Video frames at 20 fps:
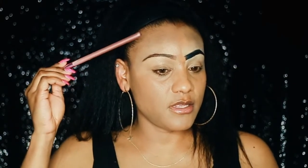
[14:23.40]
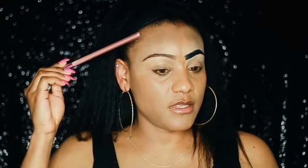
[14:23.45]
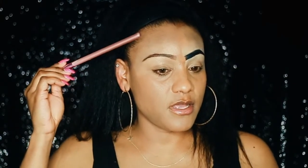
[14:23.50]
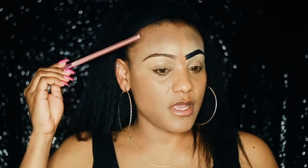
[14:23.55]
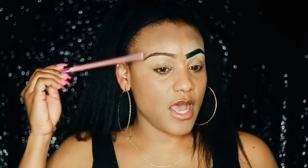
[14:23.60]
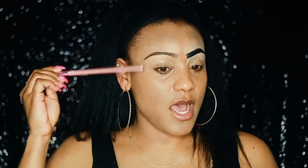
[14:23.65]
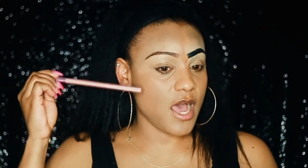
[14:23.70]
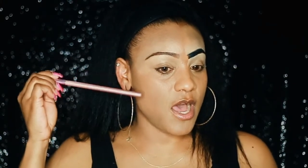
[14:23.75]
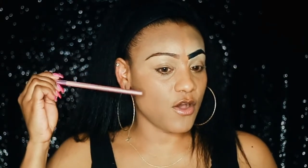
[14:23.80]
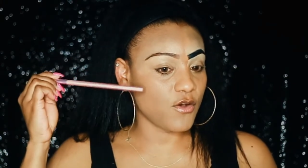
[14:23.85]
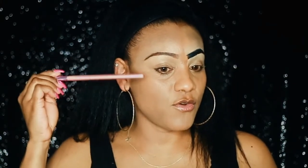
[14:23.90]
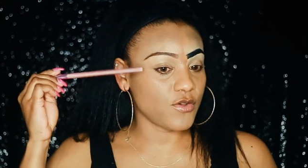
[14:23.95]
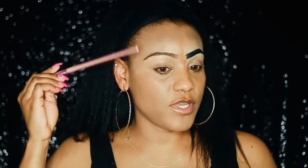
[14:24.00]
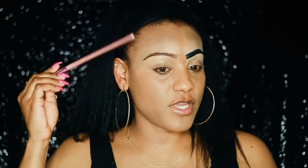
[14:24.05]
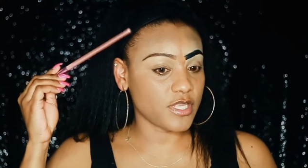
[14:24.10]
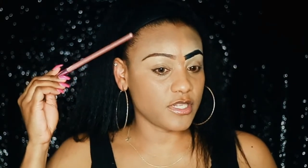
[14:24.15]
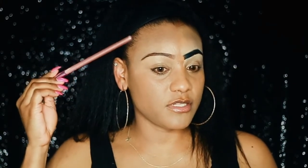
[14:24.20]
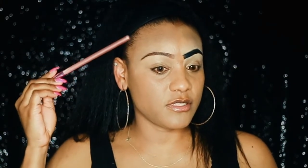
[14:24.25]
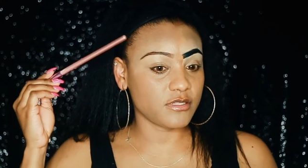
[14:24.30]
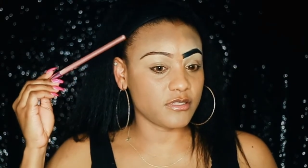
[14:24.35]
how
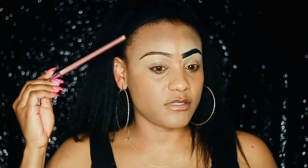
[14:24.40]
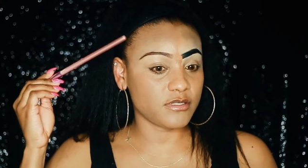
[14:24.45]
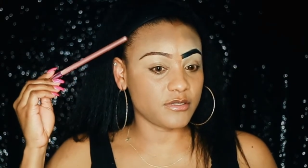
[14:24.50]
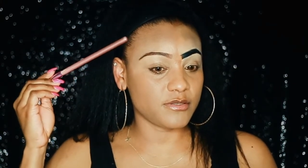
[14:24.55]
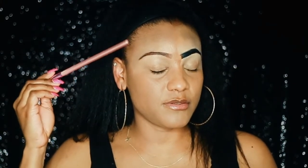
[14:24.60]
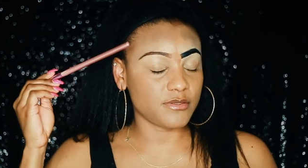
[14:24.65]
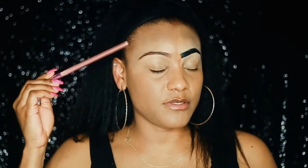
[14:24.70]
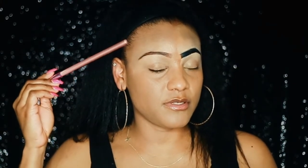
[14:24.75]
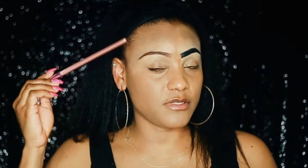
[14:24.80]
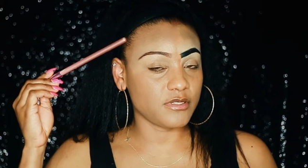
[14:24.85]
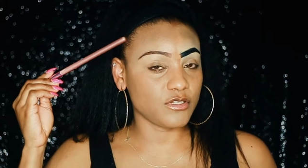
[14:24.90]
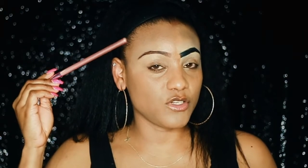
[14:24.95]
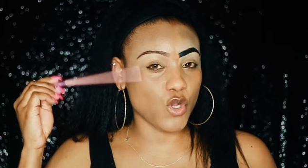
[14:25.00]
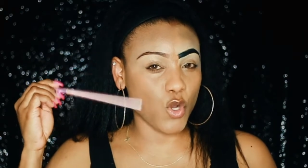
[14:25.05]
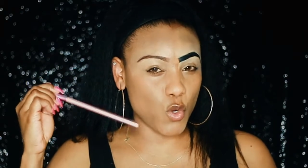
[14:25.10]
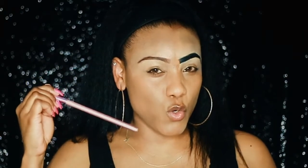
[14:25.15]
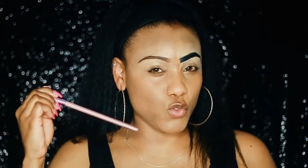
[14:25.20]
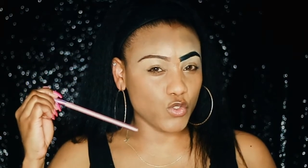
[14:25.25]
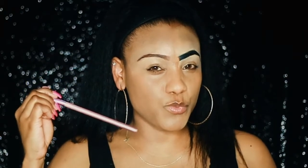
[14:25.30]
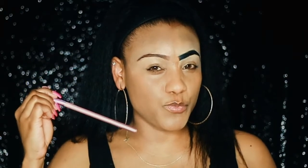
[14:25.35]
it
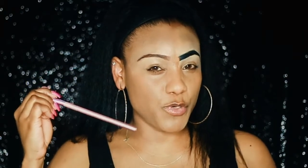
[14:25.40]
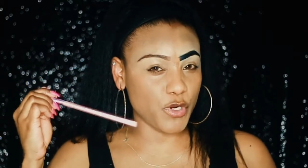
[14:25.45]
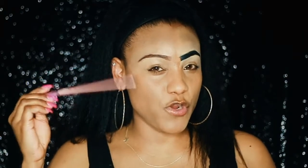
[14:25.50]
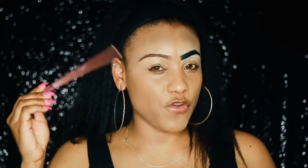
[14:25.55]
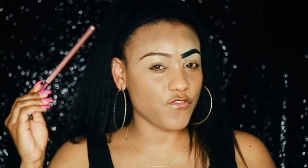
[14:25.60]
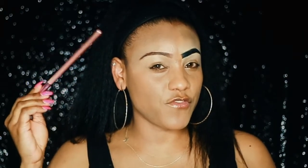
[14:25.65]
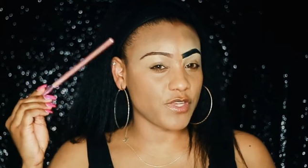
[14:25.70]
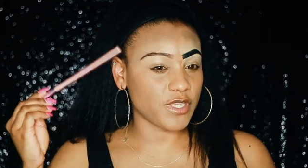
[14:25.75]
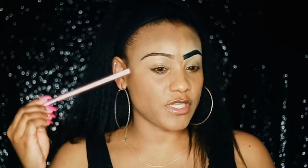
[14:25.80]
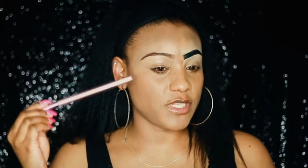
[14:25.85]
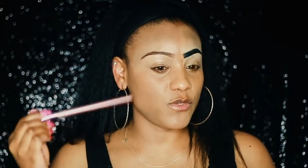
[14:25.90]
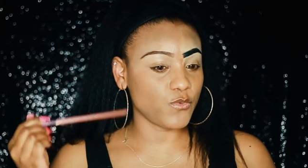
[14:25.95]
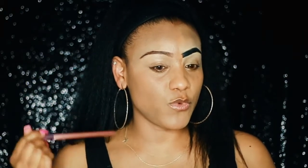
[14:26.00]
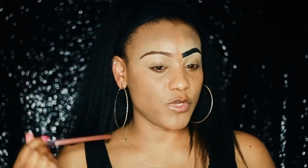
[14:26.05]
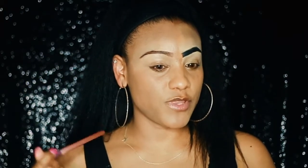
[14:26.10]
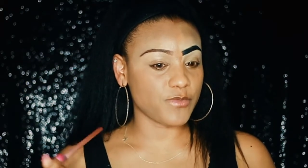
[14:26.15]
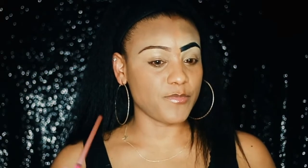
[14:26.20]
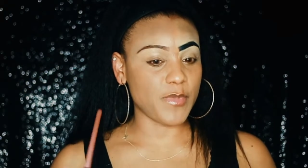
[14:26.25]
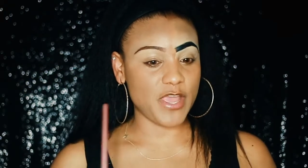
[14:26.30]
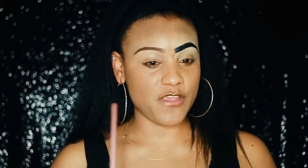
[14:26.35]
goes perfectly
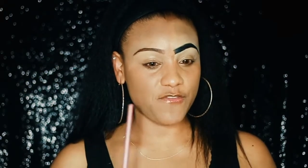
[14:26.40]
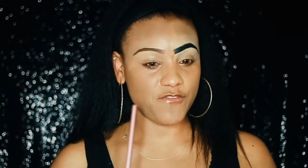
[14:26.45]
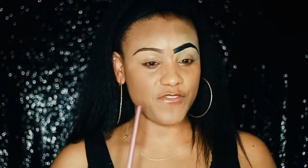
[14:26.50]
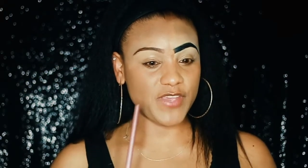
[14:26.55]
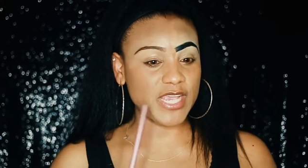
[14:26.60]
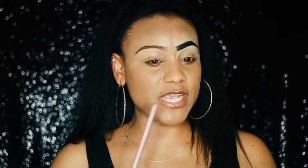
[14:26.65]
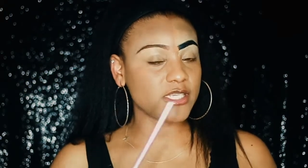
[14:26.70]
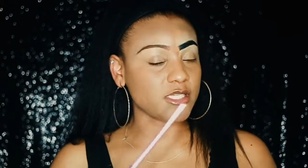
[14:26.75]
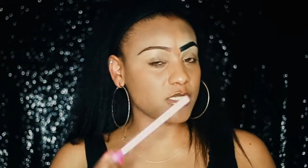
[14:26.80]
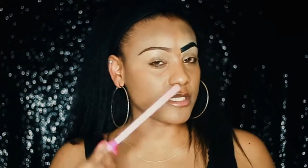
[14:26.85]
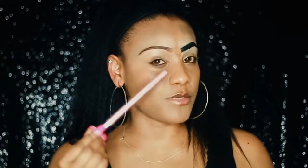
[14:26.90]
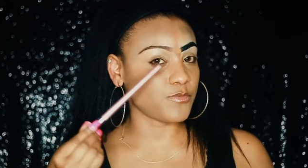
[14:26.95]
with my face.